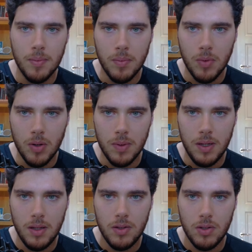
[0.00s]
what we
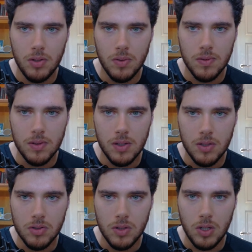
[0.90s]
need to do is
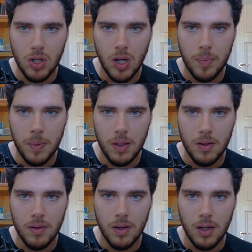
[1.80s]
essentially
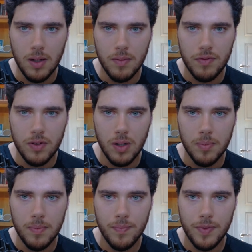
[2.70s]
copy
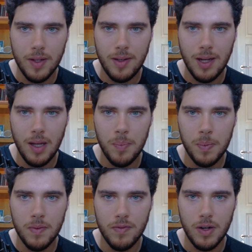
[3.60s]
from the type
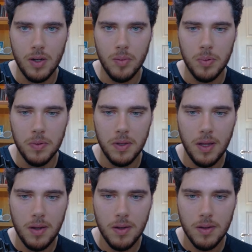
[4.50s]
variable
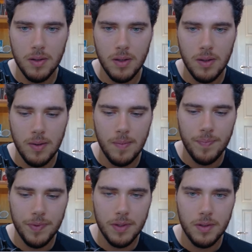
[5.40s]
again
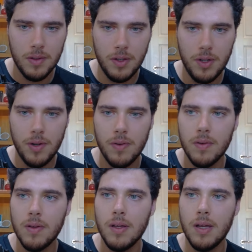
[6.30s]
here.
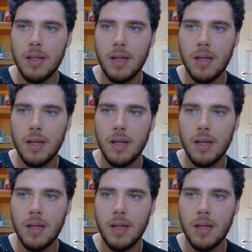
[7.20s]
And